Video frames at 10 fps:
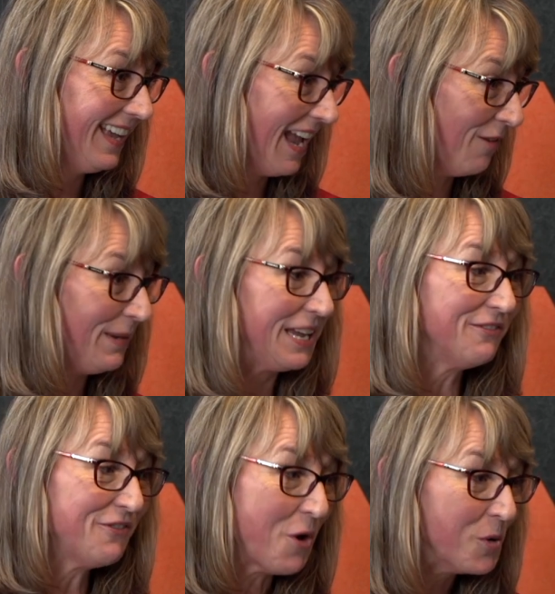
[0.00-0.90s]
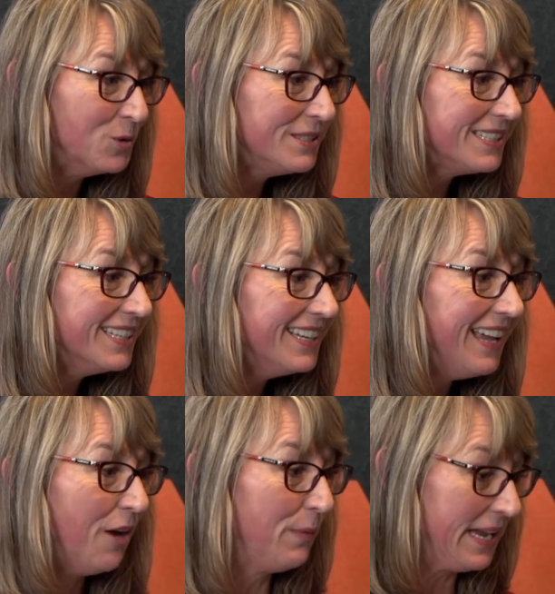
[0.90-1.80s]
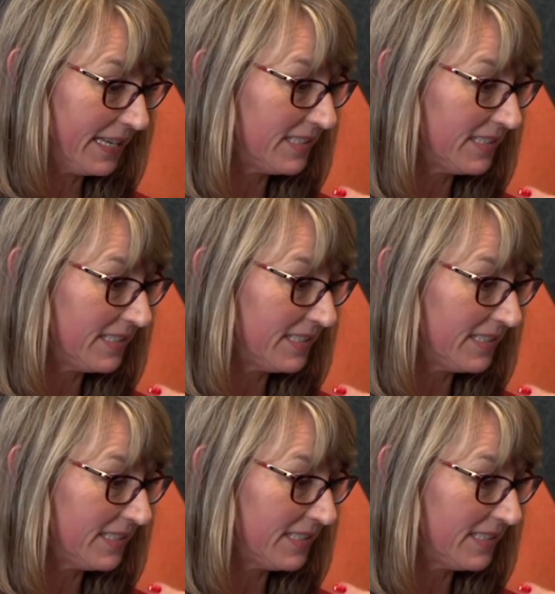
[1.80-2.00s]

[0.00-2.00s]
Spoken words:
and we can vote and we can